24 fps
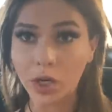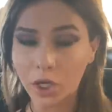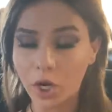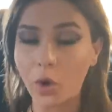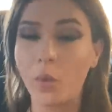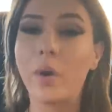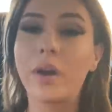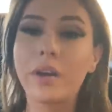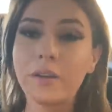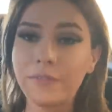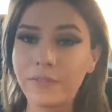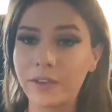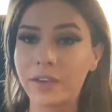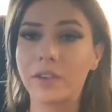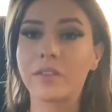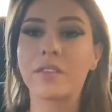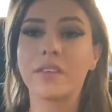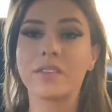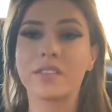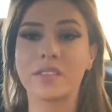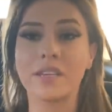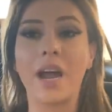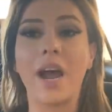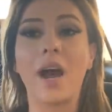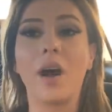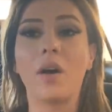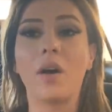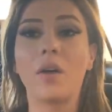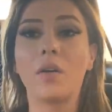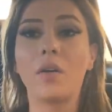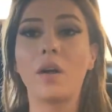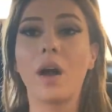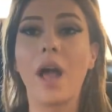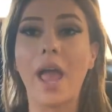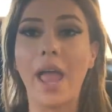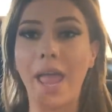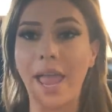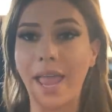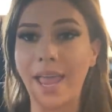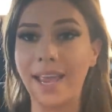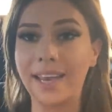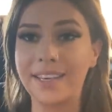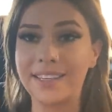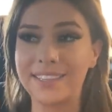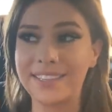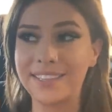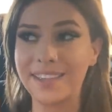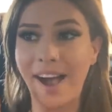going to figure this out
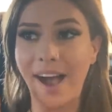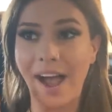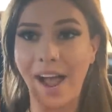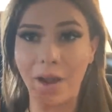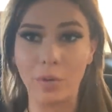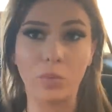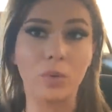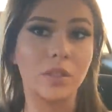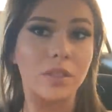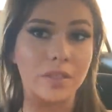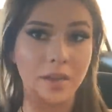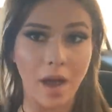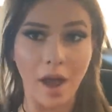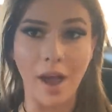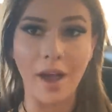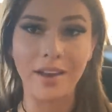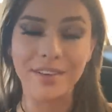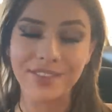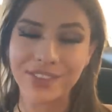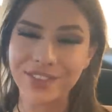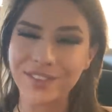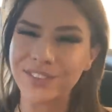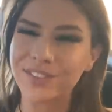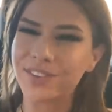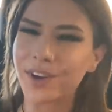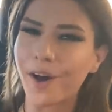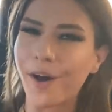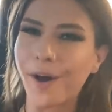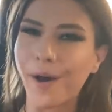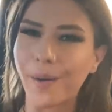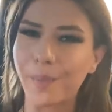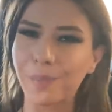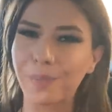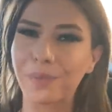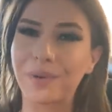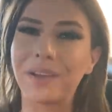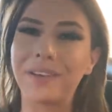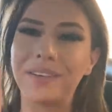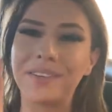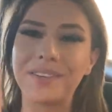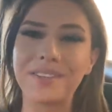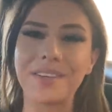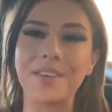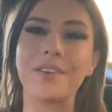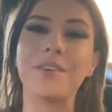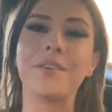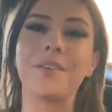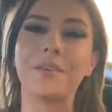and I will not stop
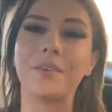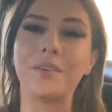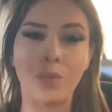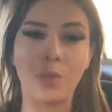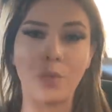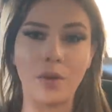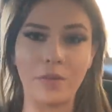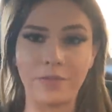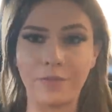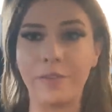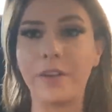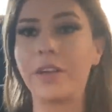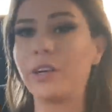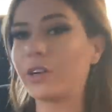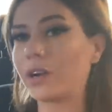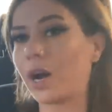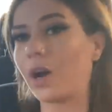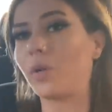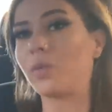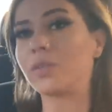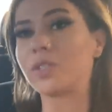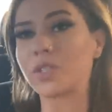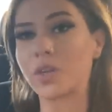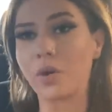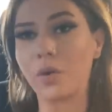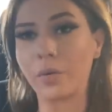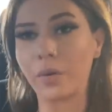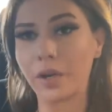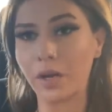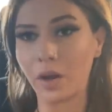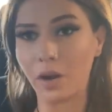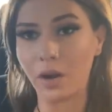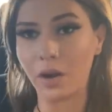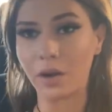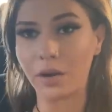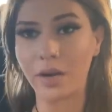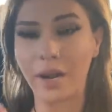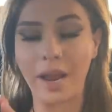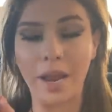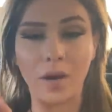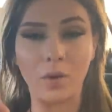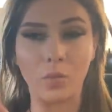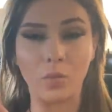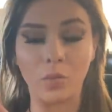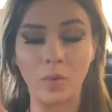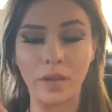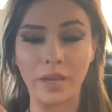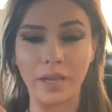until we figure out what's going on
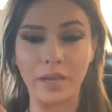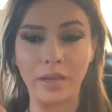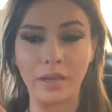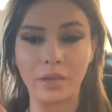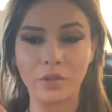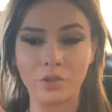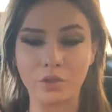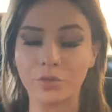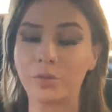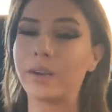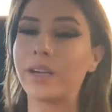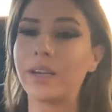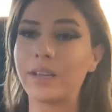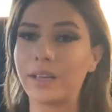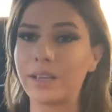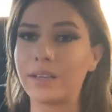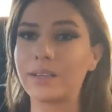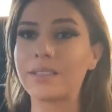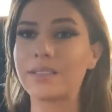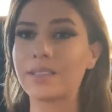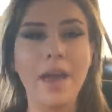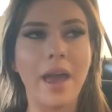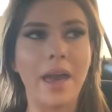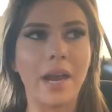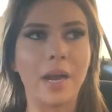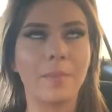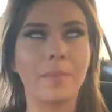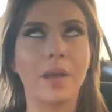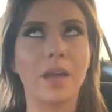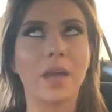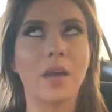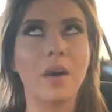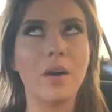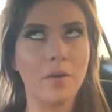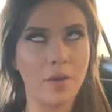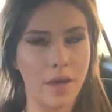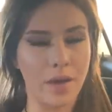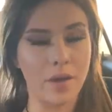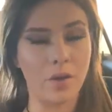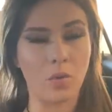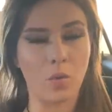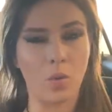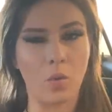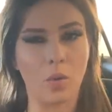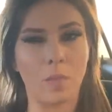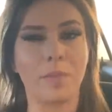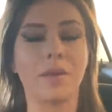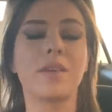and we treat it. And I'm like, okay,
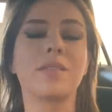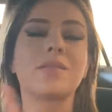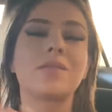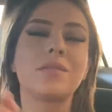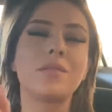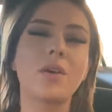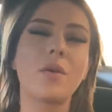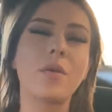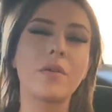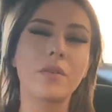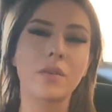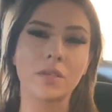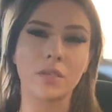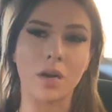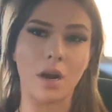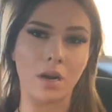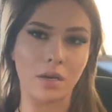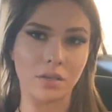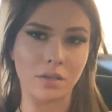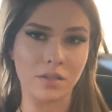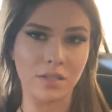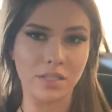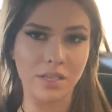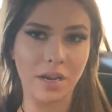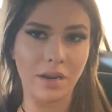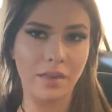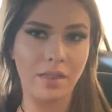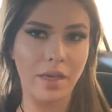cool, because no other doctor said